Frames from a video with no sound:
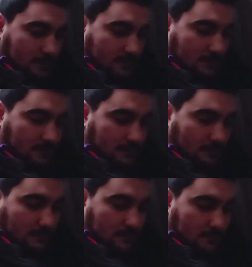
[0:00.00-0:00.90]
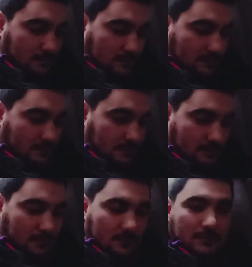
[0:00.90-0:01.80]
Abandoning you.
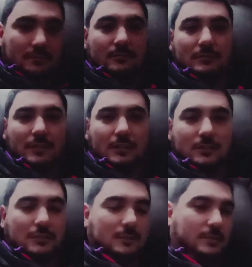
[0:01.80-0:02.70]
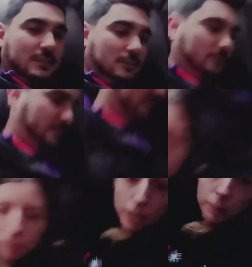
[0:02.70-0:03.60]
No, I do not abandon me.
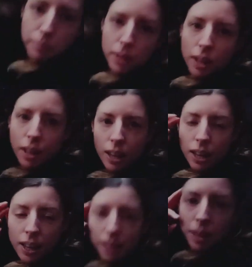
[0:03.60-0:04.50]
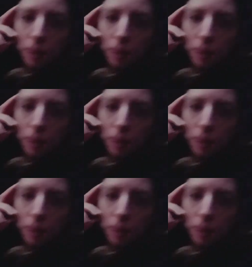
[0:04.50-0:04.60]
Okay. Um,